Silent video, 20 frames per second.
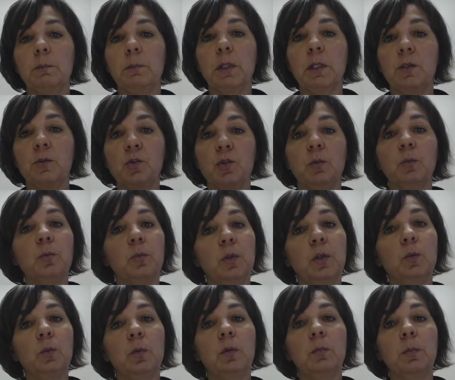because you
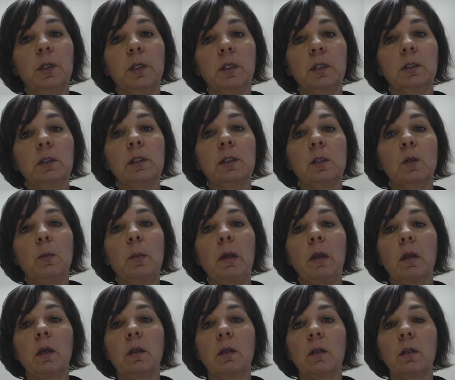will be
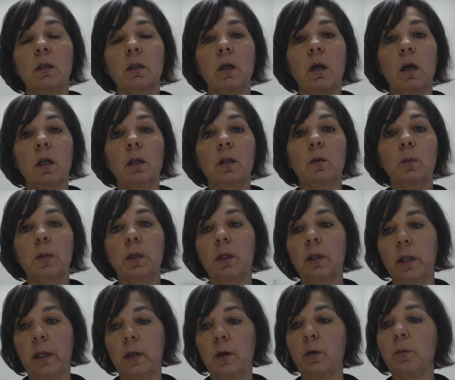consuming it a little
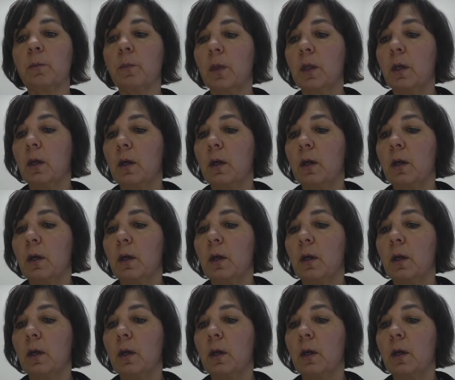bit later.